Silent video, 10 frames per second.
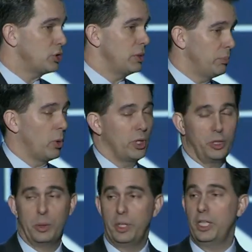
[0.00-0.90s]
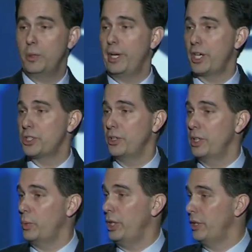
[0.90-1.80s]
Walker should have just said that
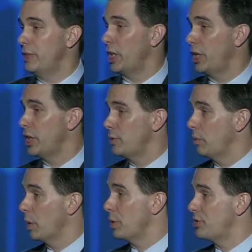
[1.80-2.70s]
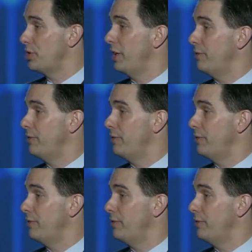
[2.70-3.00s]
in the first place."